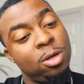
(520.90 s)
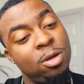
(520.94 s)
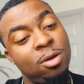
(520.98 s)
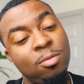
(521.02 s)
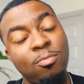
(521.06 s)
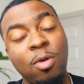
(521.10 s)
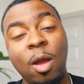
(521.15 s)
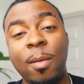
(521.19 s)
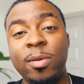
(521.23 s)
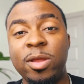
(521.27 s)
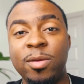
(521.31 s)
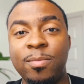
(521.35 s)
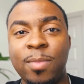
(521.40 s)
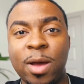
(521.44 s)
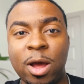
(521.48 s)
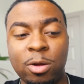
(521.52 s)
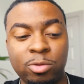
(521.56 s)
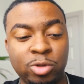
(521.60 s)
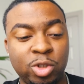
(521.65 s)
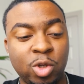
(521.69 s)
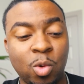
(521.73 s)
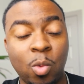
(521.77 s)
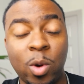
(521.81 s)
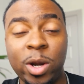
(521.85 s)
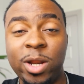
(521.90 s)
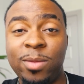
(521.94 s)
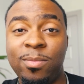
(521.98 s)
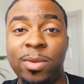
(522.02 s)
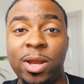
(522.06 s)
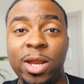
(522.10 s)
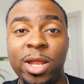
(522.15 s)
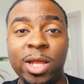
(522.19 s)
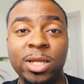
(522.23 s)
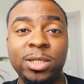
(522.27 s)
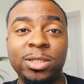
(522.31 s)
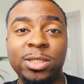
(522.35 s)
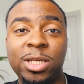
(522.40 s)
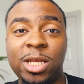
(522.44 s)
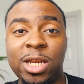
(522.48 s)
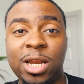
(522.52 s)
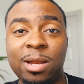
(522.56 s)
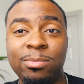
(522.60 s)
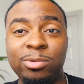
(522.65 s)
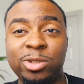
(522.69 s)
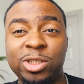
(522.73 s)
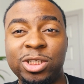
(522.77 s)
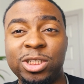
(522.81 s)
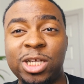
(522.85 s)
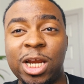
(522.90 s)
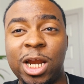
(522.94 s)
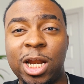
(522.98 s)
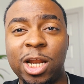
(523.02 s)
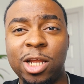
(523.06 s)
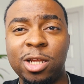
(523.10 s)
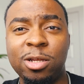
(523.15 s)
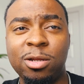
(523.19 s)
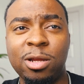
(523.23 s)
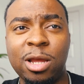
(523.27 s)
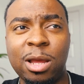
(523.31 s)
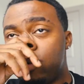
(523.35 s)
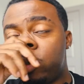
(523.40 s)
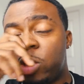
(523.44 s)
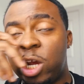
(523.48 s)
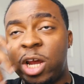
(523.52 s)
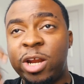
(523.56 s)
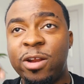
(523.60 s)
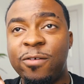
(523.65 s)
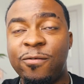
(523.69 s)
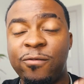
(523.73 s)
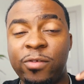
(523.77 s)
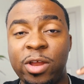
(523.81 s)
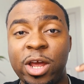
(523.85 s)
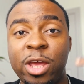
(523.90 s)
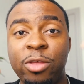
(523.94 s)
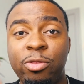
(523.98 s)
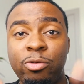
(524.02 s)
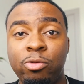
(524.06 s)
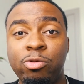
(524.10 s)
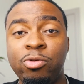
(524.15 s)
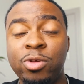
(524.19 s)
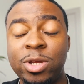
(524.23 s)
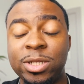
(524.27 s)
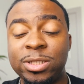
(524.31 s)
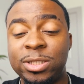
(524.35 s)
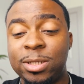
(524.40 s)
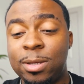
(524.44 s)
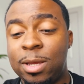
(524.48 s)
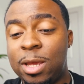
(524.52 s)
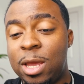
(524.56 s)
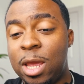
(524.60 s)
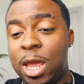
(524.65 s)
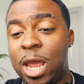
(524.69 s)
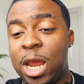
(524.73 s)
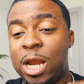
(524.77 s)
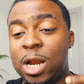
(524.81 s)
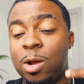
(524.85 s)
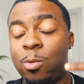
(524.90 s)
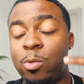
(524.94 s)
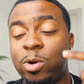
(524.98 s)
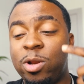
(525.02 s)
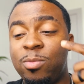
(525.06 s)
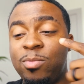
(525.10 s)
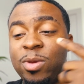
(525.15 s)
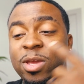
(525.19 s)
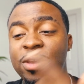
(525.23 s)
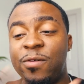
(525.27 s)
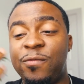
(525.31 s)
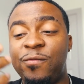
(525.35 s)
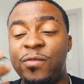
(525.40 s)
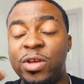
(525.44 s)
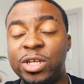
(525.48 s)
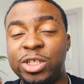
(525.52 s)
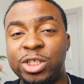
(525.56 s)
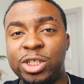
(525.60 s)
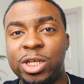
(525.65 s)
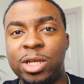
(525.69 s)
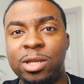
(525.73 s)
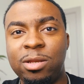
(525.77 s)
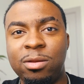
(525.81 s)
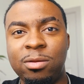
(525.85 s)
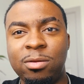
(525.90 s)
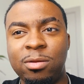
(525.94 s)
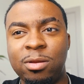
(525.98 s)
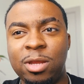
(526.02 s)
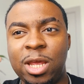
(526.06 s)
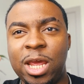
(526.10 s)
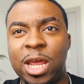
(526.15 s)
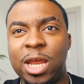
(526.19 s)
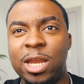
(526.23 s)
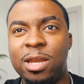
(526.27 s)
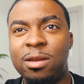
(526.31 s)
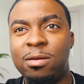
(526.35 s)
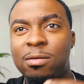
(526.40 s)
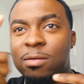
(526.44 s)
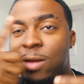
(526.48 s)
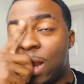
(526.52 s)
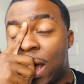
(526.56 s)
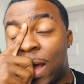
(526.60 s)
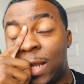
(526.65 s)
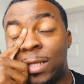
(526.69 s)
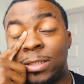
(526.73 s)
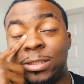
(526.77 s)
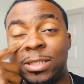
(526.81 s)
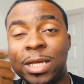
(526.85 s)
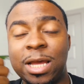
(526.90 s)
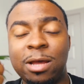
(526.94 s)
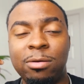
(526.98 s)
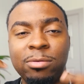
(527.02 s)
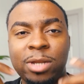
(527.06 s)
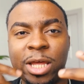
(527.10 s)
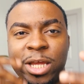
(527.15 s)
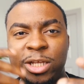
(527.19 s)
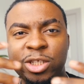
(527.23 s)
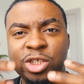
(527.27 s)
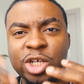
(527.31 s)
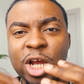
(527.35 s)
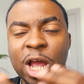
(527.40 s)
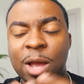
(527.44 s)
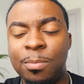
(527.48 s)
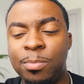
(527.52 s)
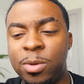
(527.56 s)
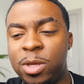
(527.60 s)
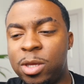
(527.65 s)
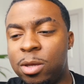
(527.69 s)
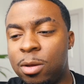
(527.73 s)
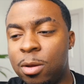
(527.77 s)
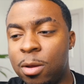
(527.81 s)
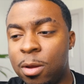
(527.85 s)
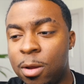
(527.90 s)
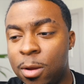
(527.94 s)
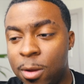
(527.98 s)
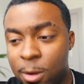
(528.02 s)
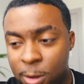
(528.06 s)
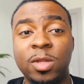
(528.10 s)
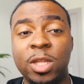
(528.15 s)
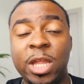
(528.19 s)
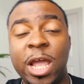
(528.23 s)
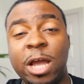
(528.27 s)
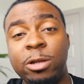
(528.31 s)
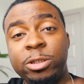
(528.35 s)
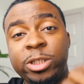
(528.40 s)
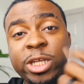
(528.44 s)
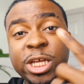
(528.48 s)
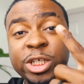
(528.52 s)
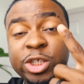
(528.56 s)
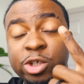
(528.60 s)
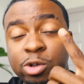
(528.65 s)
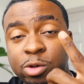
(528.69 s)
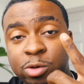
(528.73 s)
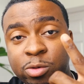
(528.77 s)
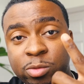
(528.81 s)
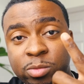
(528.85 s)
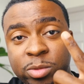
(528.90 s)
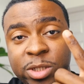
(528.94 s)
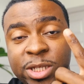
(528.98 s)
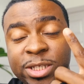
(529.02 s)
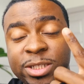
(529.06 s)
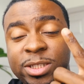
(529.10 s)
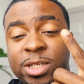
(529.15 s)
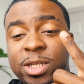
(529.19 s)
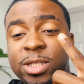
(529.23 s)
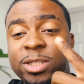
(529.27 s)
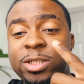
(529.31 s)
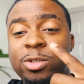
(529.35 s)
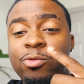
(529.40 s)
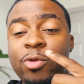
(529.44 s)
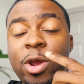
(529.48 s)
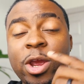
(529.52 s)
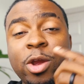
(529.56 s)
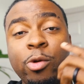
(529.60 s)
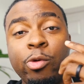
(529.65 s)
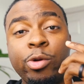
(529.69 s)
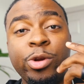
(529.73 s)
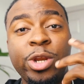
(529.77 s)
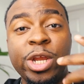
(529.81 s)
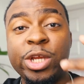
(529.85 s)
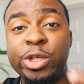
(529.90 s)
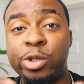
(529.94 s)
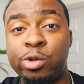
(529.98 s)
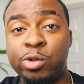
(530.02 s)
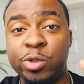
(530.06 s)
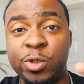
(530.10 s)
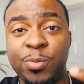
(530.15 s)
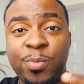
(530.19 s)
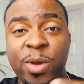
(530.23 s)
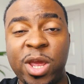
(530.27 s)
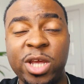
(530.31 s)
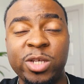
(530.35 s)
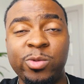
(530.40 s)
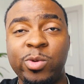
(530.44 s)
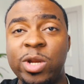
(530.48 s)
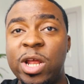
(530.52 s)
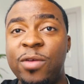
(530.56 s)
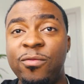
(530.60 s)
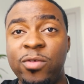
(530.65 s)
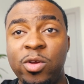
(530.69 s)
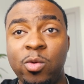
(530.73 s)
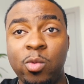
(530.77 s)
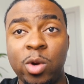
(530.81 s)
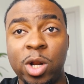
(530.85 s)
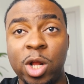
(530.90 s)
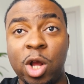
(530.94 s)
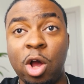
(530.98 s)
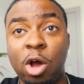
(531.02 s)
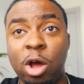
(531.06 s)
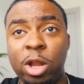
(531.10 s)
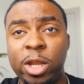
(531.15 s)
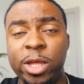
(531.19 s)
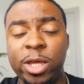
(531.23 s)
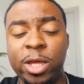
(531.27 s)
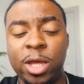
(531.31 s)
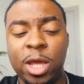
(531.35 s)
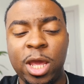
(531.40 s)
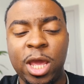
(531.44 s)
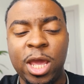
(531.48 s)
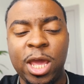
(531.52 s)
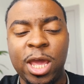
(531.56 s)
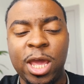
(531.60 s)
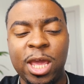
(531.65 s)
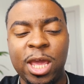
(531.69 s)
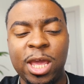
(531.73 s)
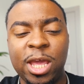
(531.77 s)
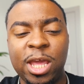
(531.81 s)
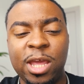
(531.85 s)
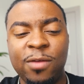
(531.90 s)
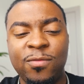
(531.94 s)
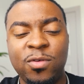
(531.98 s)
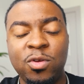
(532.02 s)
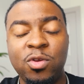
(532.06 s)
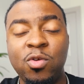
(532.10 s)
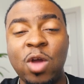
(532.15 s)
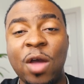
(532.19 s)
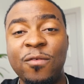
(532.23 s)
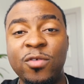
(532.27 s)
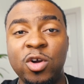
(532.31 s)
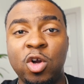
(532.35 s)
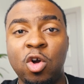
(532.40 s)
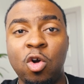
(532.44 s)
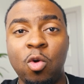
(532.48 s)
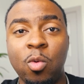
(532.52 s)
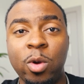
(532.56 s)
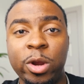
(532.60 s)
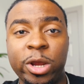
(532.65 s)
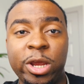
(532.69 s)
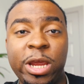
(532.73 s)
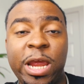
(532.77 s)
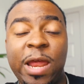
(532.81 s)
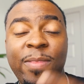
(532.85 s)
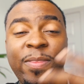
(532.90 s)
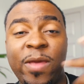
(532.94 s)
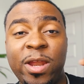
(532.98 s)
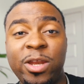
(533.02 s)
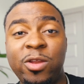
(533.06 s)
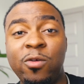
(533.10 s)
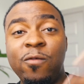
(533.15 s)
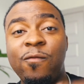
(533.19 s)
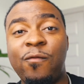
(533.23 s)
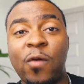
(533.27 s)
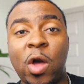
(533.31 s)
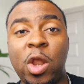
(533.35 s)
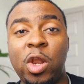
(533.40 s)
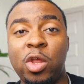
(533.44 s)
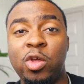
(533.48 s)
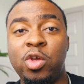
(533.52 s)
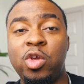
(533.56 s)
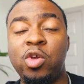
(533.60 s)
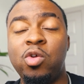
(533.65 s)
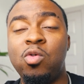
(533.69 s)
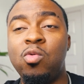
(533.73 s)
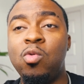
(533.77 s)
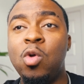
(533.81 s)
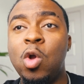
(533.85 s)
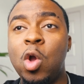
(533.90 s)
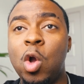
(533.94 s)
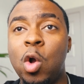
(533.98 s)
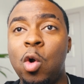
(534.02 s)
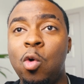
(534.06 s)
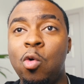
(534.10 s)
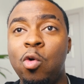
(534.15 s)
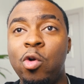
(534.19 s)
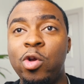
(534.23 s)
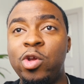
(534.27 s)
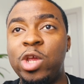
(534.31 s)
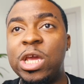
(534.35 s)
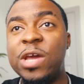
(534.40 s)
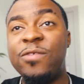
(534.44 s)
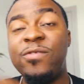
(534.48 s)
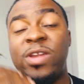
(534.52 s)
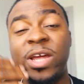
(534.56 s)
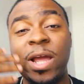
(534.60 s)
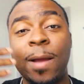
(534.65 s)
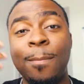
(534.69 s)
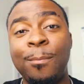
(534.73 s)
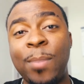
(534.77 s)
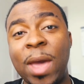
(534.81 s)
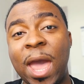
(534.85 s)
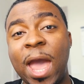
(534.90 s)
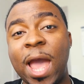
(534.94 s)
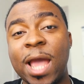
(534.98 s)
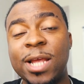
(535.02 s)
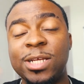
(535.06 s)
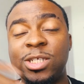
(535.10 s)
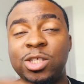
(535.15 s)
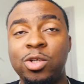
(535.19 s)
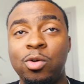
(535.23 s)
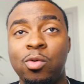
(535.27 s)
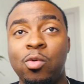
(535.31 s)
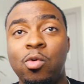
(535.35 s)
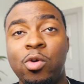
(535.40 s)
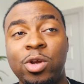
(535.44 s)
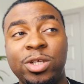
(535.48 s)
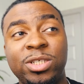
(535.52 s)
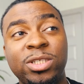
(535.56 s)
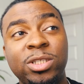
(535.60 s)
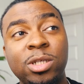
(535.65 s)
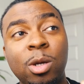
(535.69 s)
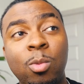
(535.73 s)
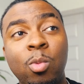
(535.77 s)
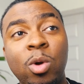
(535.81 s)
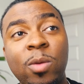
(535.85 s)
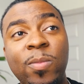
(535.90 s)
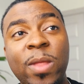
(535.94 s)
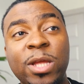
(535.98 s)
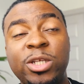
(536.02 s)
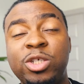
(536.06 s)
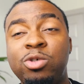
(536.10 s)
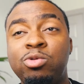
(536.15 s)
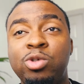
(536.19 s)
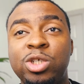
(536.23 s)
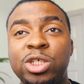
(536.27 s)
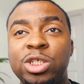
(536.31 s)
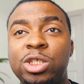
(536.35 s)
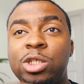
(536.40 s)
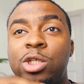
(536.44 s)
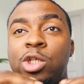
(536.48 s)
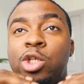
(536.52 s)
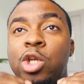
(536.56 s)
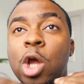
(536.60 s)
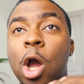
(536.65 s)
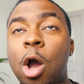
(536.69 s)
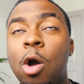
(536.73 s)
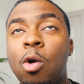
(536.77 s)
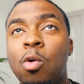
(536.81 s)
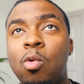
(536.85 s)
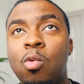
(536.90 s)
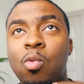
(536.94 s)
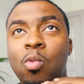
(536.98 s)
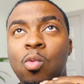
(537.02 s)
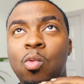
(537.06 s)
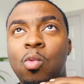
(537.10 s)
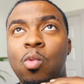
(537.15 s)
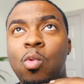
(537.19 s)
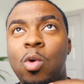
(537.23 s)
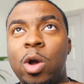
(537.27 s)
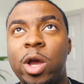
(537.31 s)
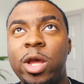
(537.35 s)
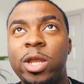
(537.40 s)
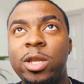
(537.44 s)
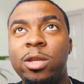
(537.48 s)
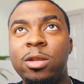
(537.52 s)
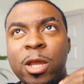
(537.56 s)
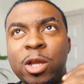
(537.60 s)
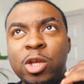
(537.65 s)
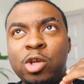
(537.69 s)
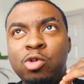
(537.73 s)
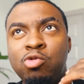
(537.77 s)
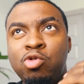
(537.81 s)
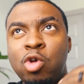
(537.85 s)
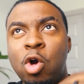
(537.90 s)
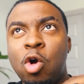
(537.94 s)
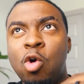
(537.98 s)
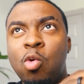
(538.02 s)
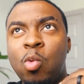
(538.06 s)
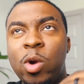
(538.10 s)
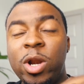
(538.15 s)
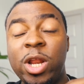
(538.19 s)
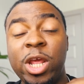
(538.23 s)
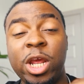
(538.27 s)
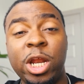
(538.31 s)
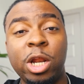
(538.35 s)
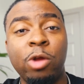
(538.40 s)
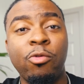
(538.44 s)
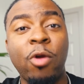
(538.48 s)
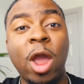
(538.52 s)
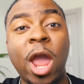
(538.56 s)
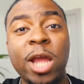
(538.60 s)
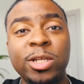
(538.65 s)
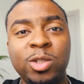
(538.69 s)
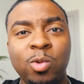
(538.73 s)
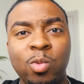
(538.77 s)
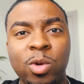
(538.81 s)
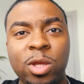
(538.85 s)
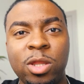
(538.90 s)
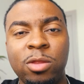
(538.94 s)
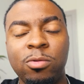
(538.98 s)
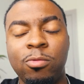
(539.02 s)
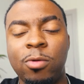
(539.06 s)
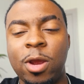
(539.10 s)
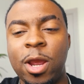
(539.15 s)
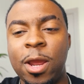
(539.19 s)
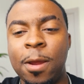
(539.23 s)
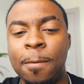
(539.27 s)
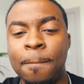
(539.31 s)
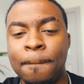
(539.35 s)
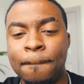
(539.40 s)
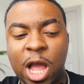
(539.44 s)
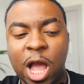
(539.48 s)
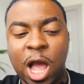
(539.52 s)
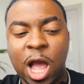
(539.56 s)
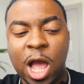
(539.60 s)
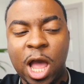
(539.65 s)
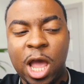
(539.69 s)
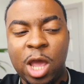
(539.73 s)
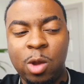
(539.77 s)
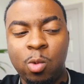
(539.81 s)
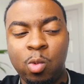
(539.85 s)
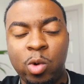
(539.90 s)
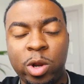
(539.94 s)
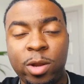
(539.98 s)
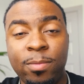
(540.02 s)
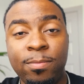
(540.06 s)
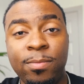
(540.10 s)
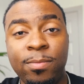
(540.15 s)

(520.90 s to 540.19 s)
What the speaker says: probably about 20 minutes, and I'm trying to fly through this, and I want to be efficient and not sound like choppy. Now, digital distance, right, or digital space, whatever you want to call it, if you do have a coworker and they do follow you, or you have like a pastor or someone that you just don't want to interact with, right, I would